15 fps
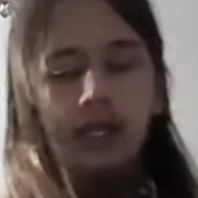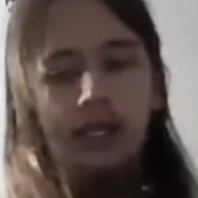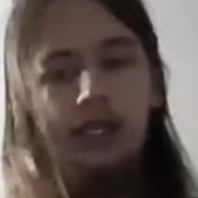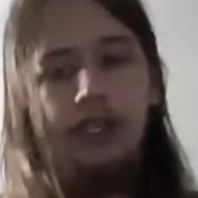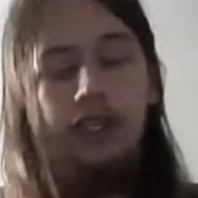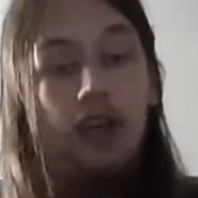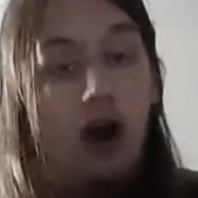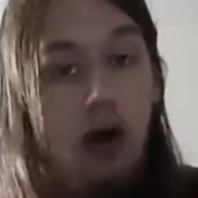
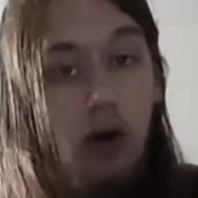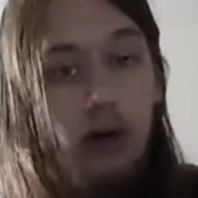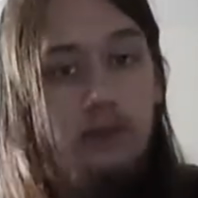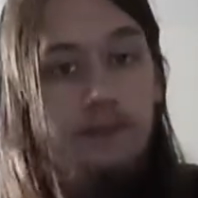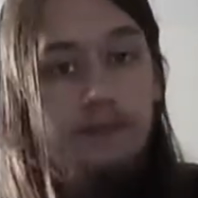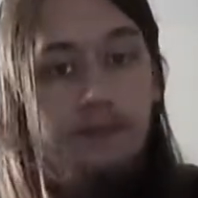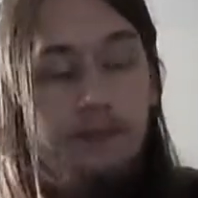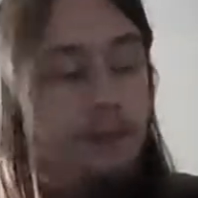So,
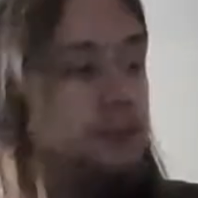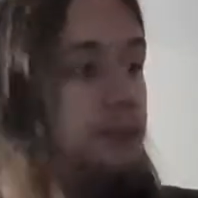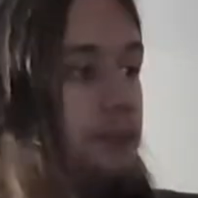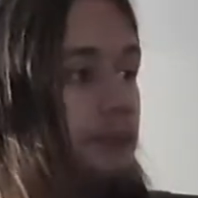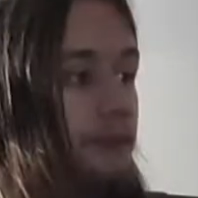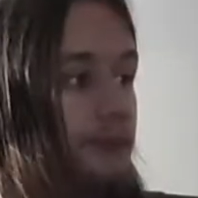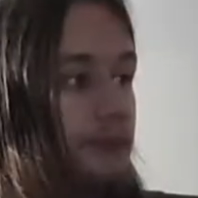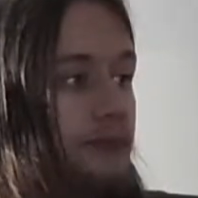
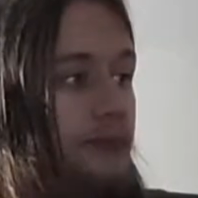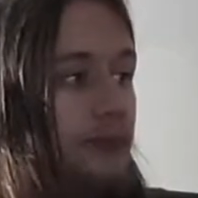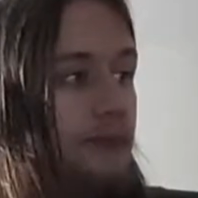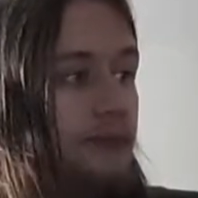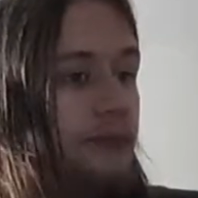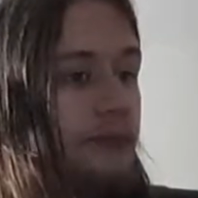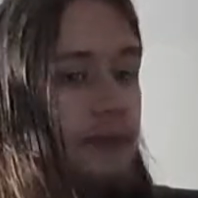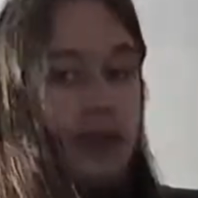
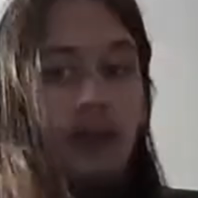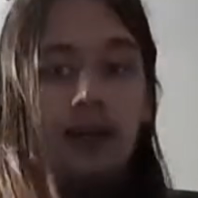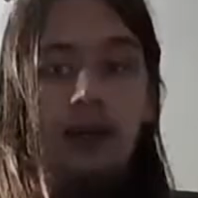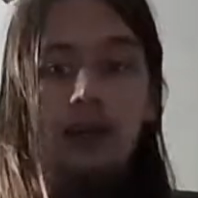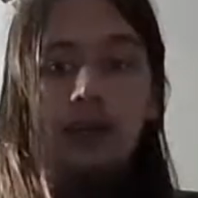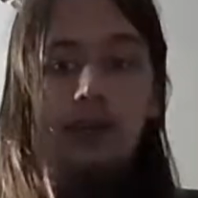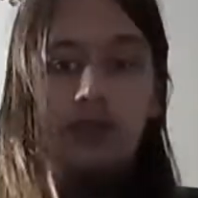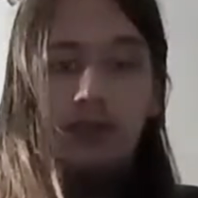
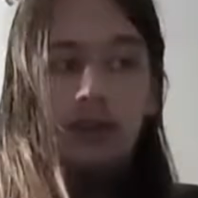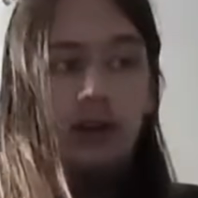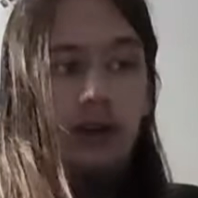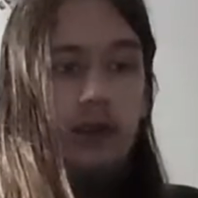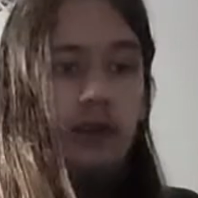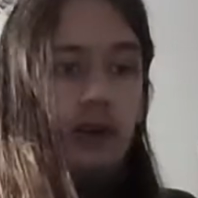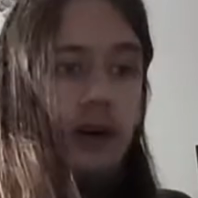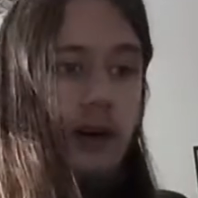to start
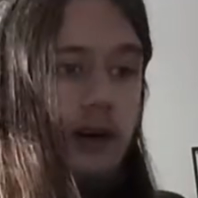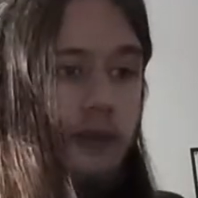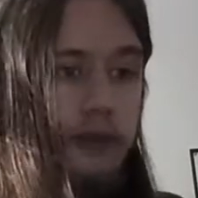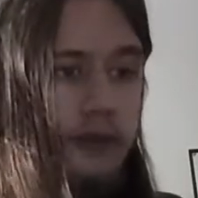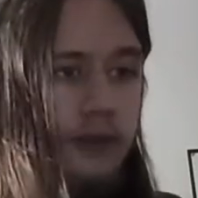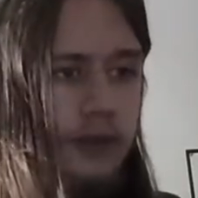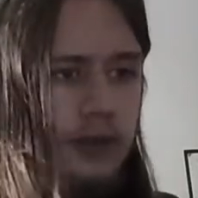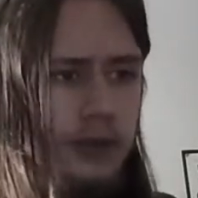it off,
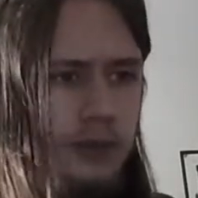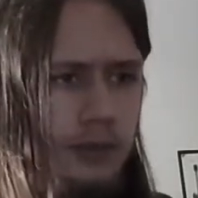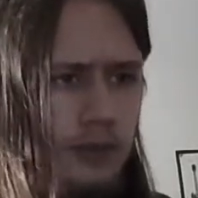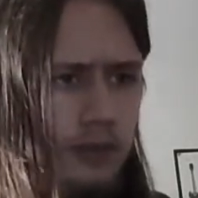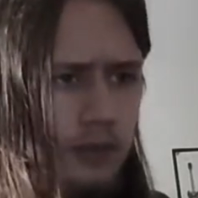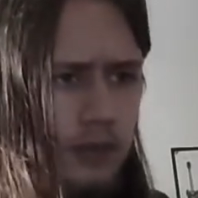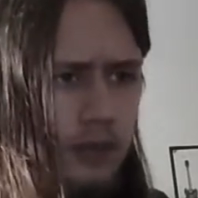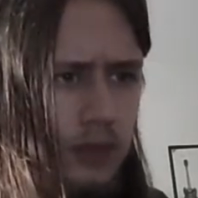
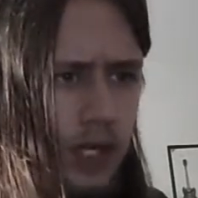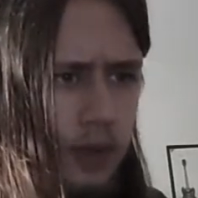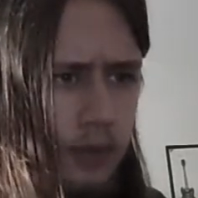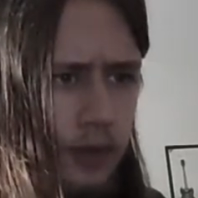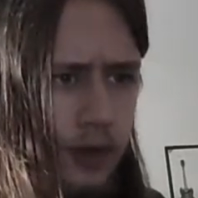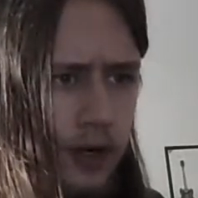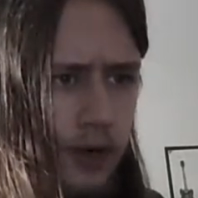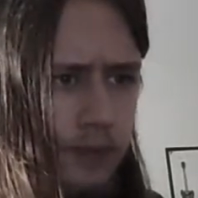I'm
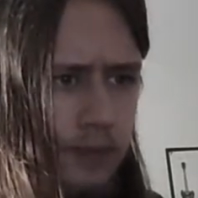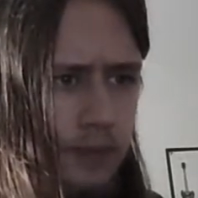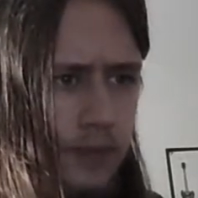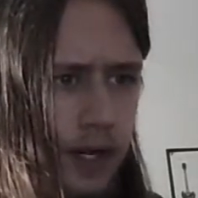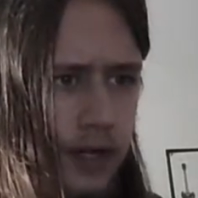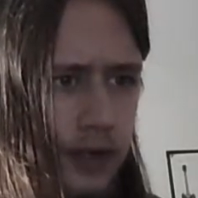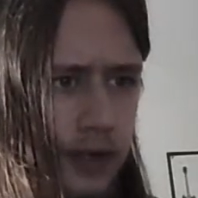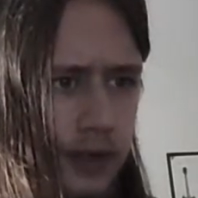gonna
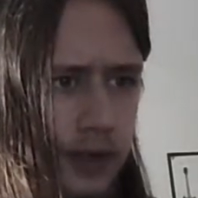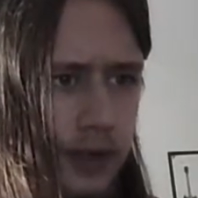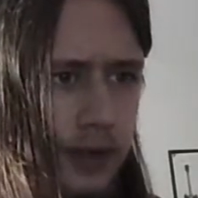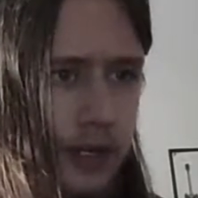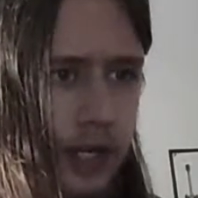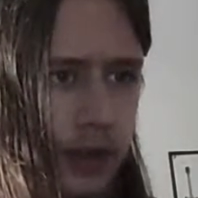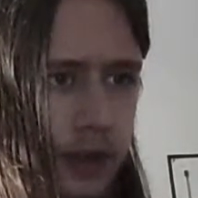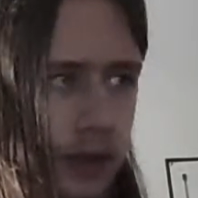actually turn
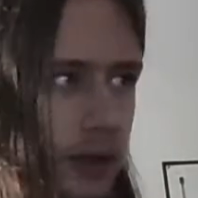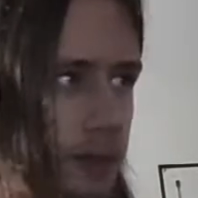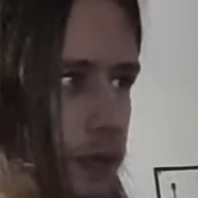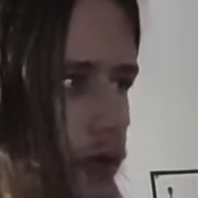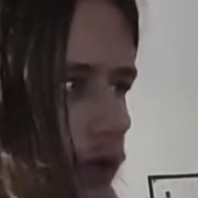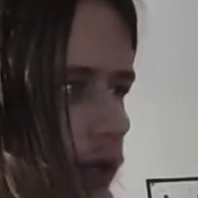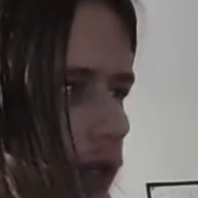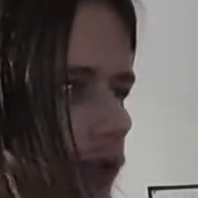down a little
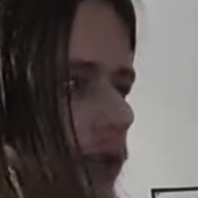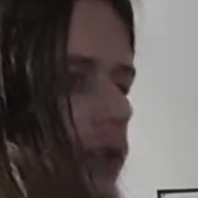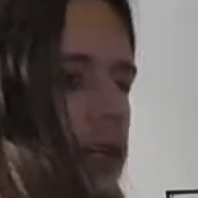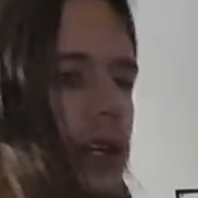more here.